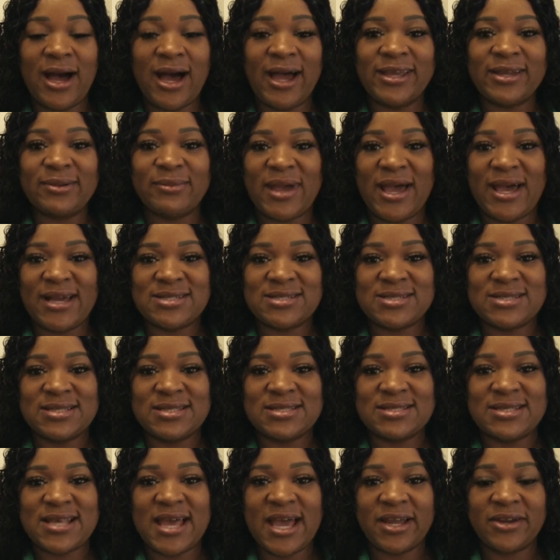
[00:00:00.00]
I am Ashley
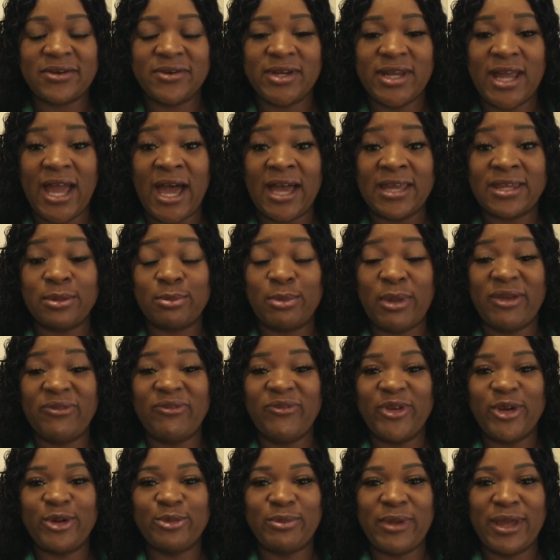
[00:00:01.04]
Zachary. I am a
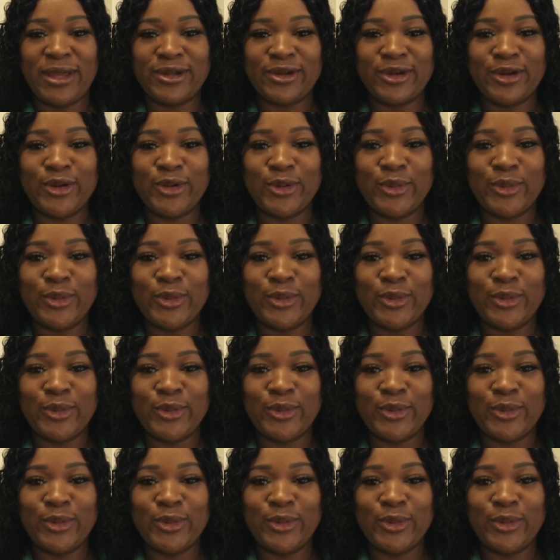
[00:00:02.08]
filmmaker